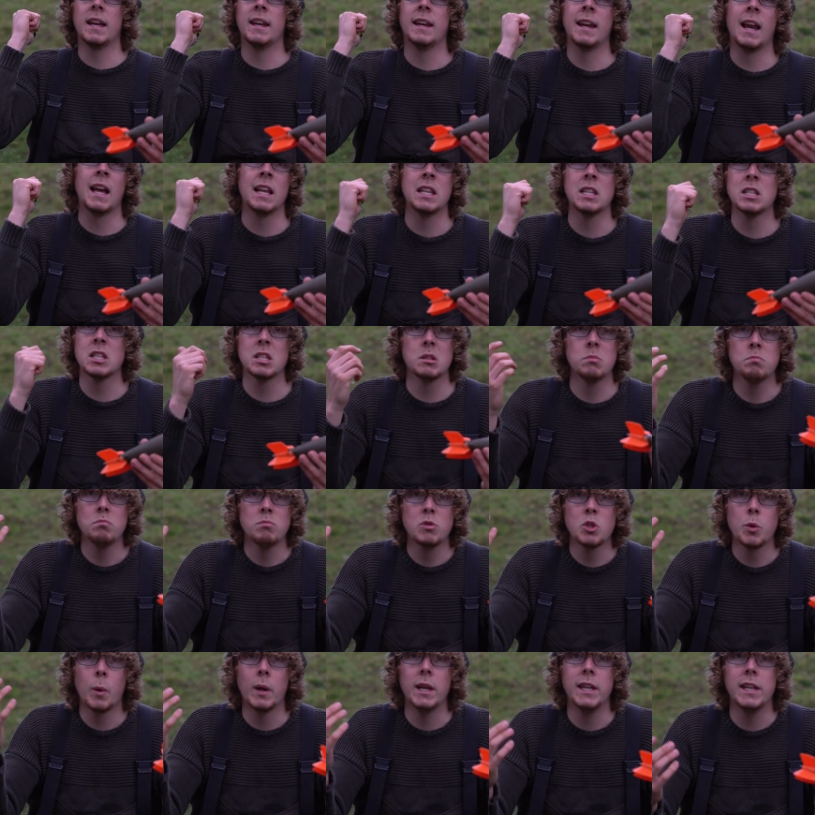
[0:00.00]
and lands
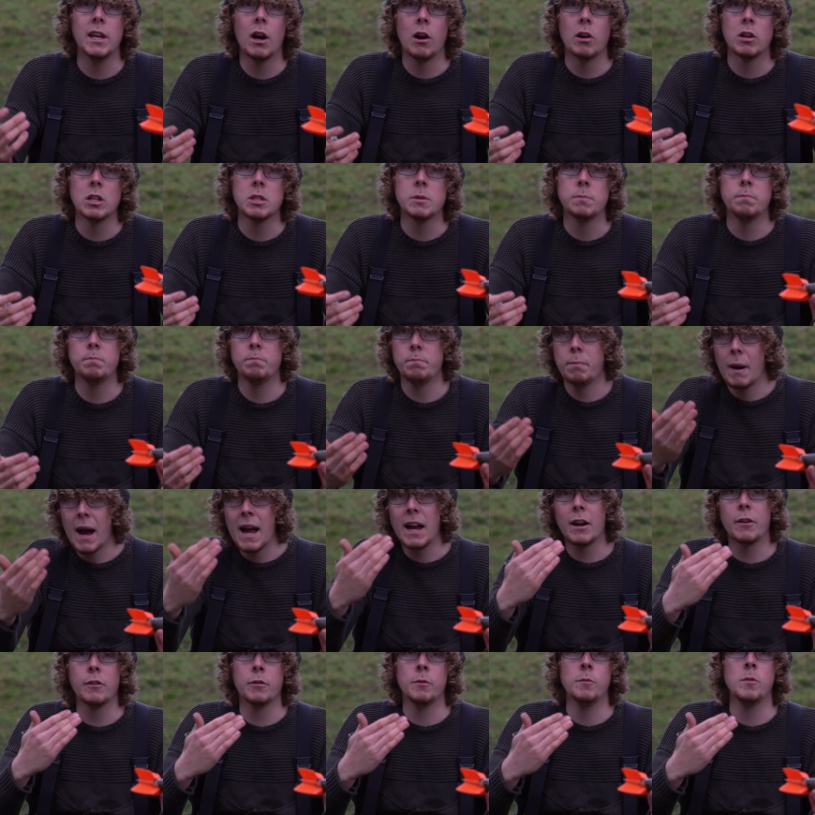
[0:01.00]
20 yards
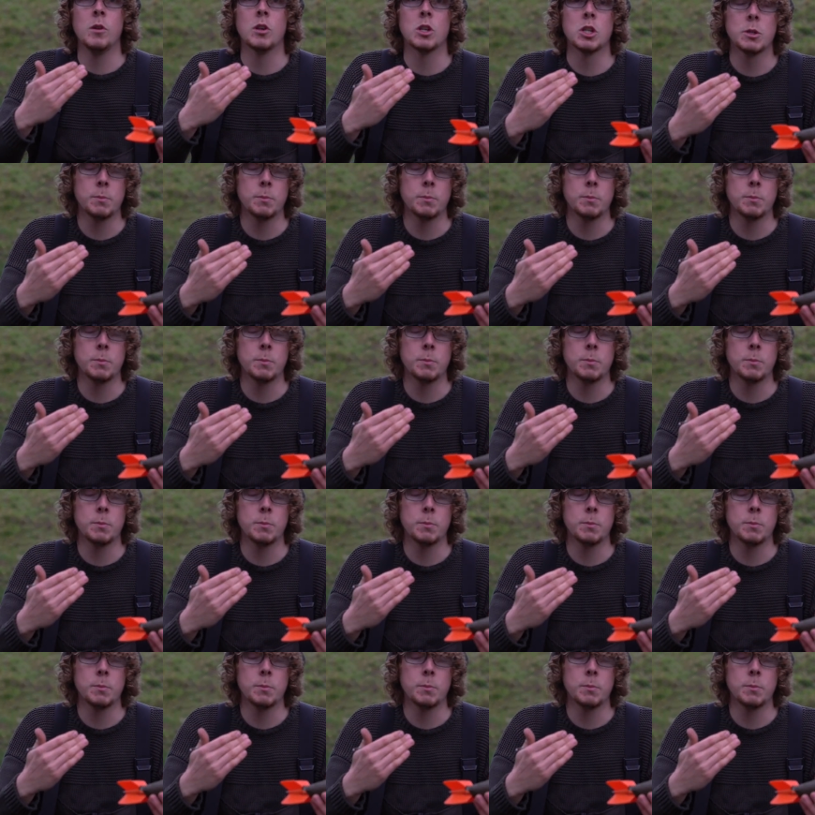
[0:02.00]
back from your